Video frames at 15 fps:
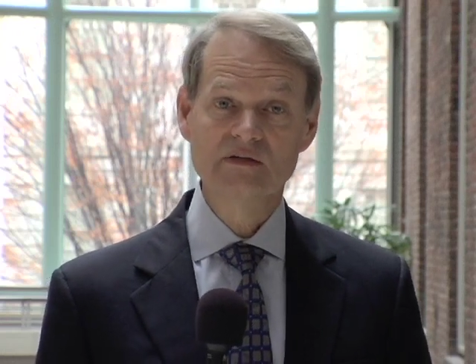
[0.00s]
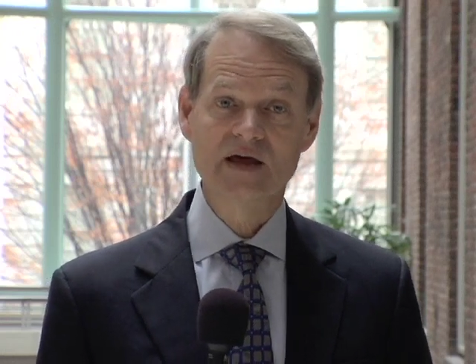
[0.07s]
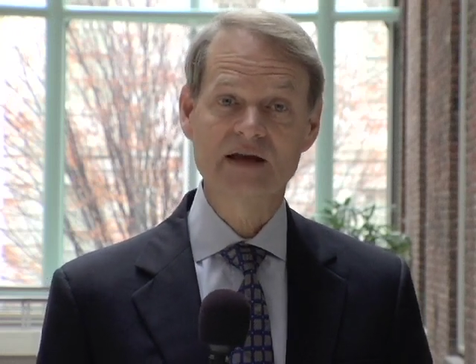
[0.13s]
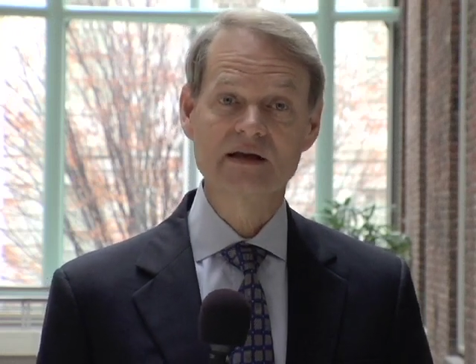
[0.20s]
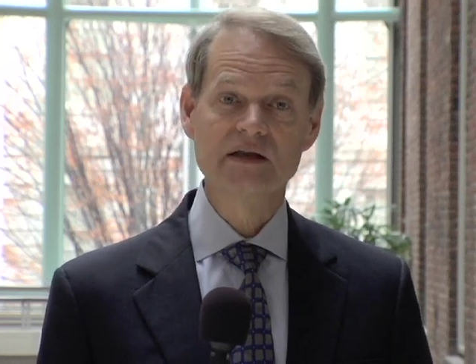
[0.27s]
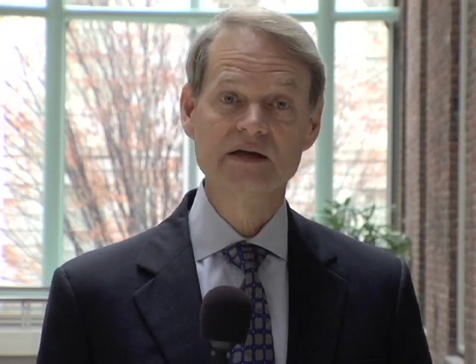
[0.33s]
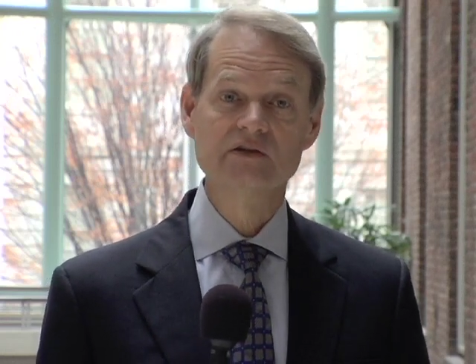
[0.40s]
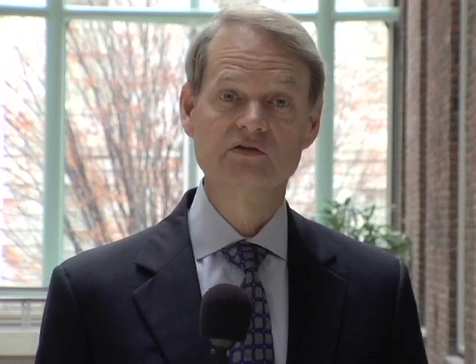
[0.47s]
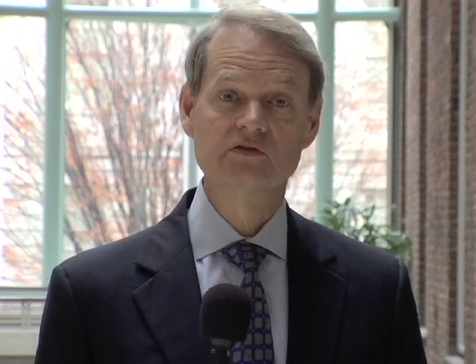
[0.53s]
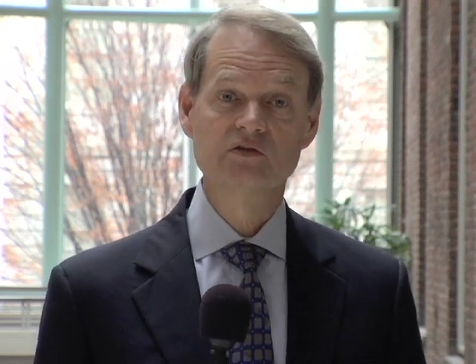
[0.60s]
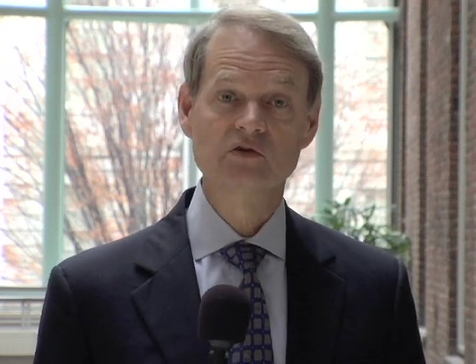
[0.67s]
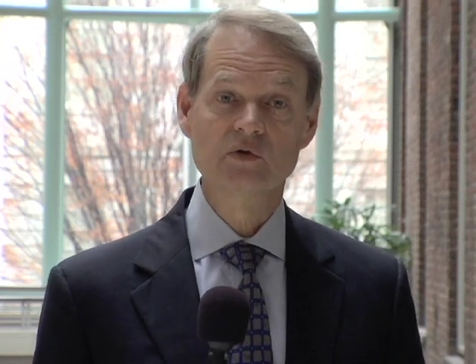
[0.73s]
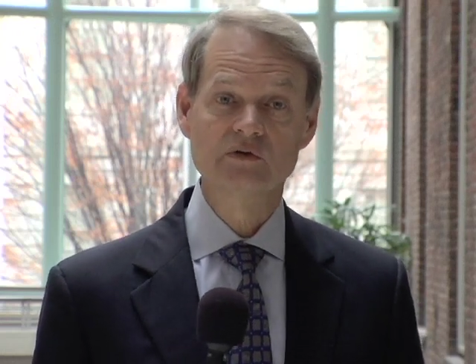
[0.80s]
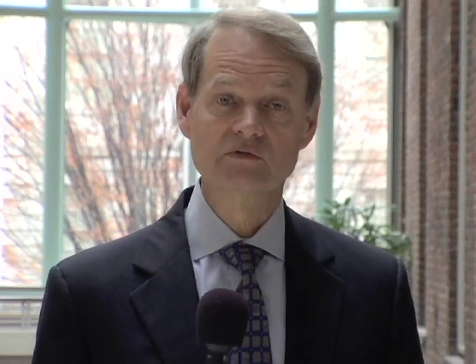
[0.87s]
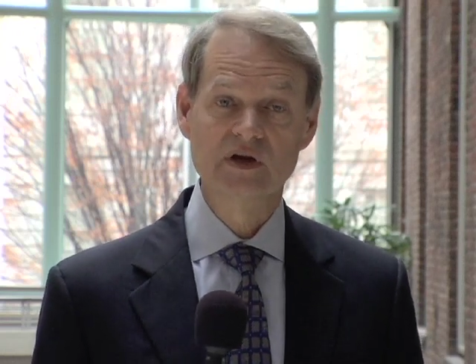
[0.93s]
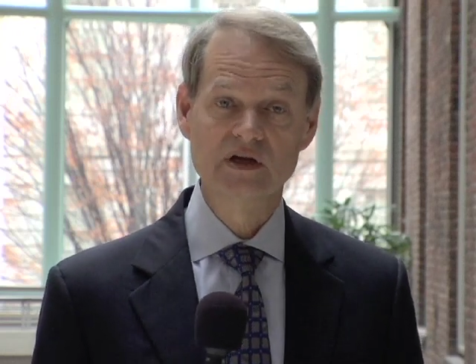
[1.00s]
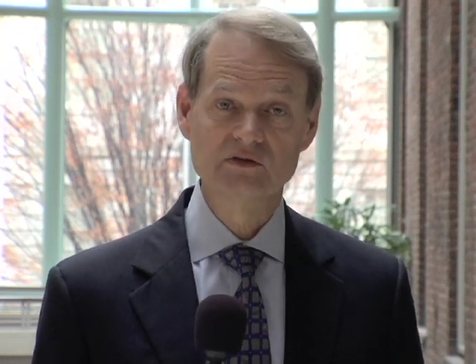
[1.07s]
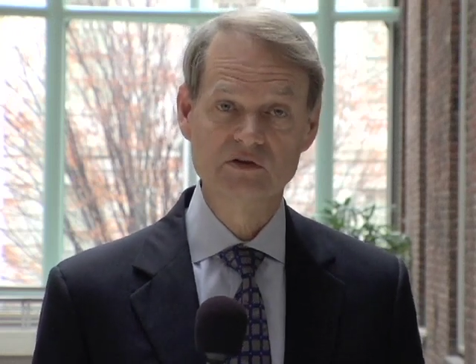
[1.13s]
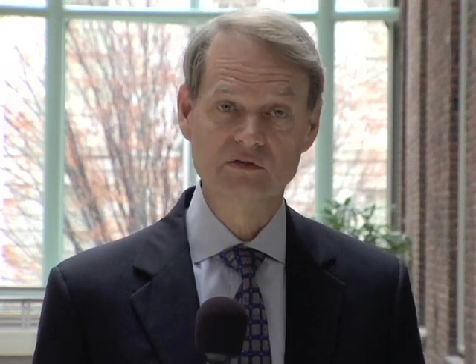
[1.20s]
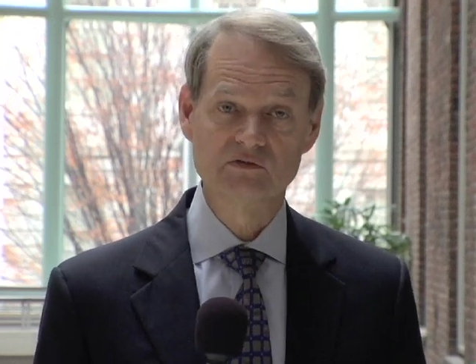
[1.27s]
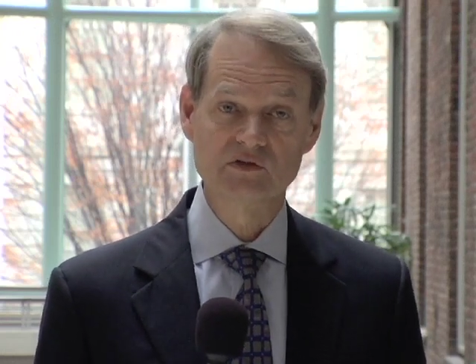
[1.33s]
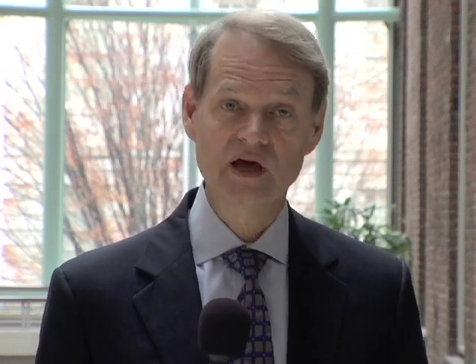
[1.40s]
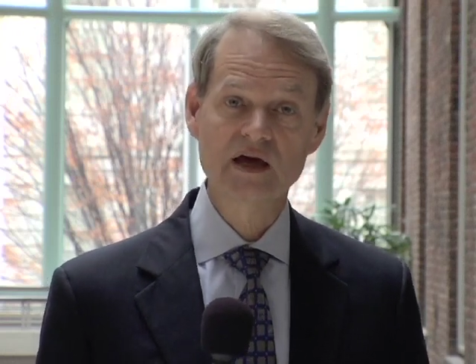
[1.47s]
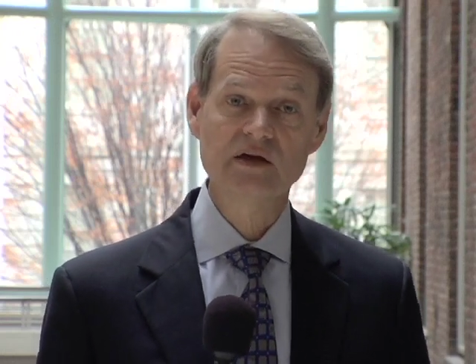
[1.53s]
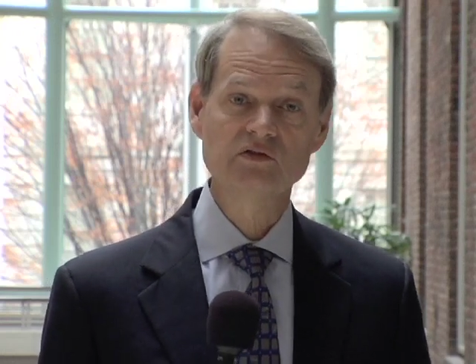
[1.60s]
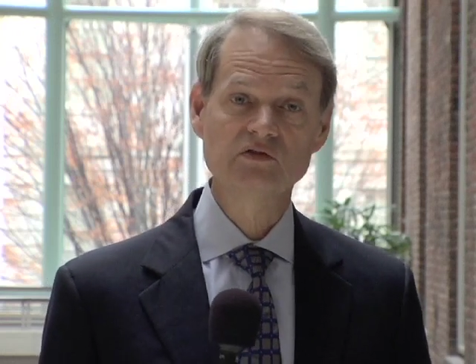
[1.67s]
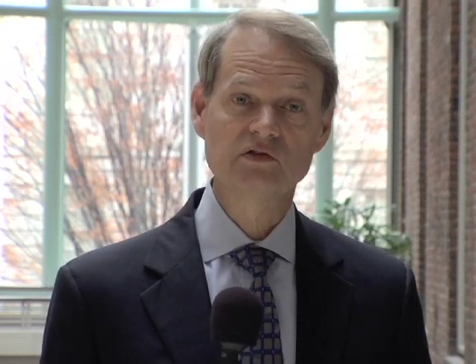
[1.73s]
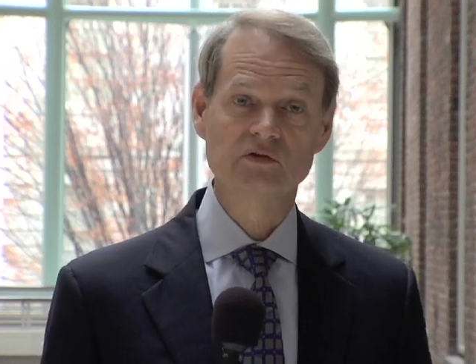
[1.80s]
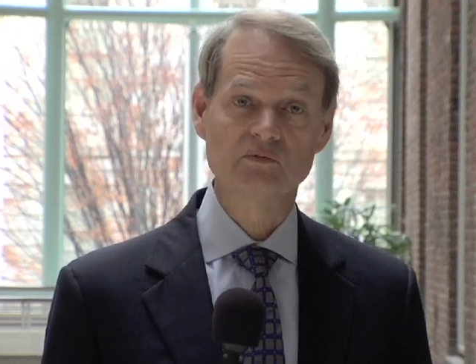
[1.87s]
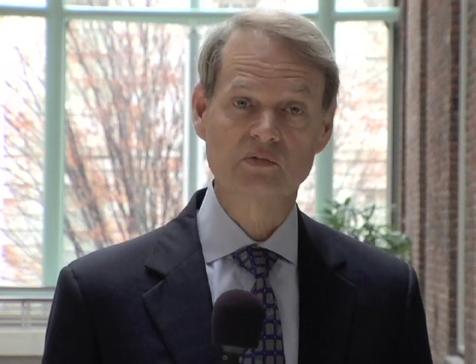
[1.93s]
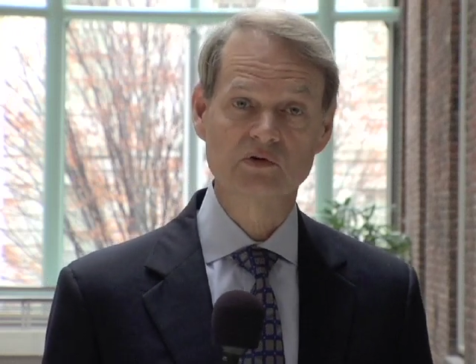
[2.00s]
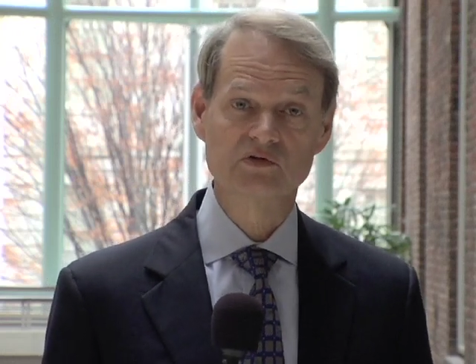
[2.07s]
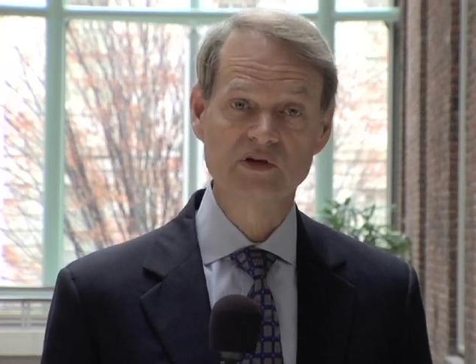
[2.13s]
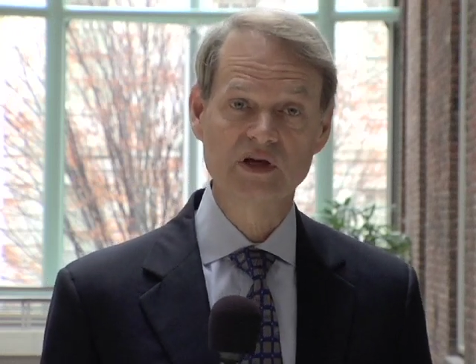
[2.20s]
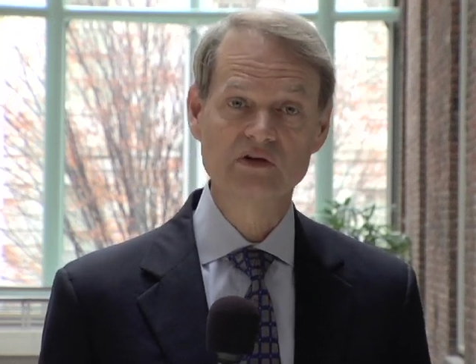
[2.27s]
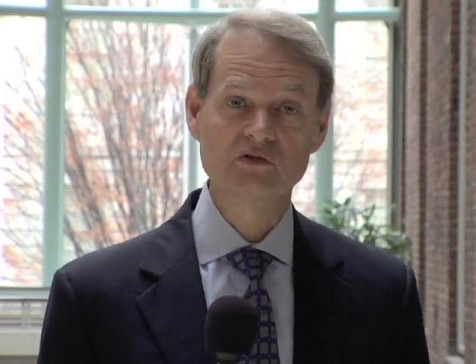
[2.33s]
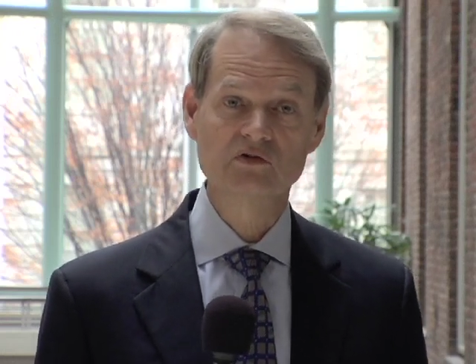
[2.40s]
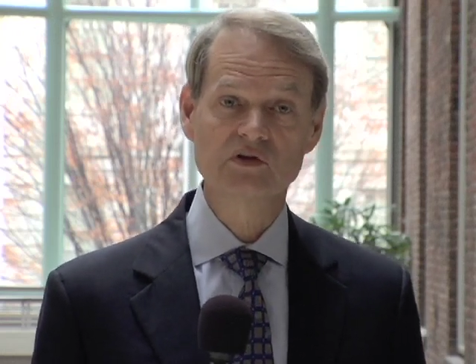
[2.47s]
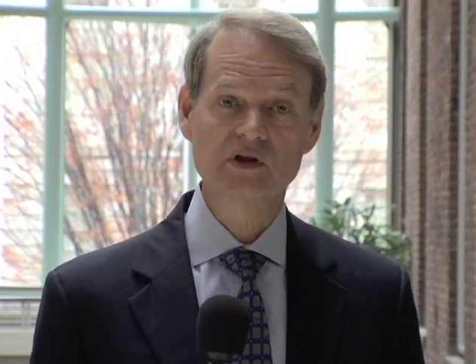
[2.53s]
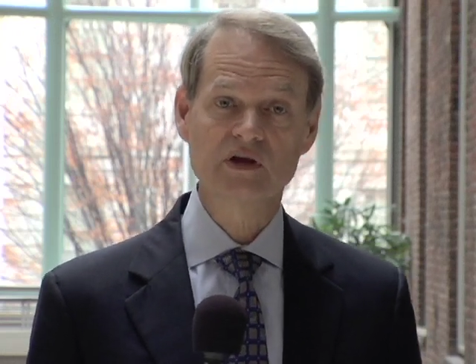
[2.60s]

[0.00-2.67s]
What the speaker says: that leads to invasive tests and procedures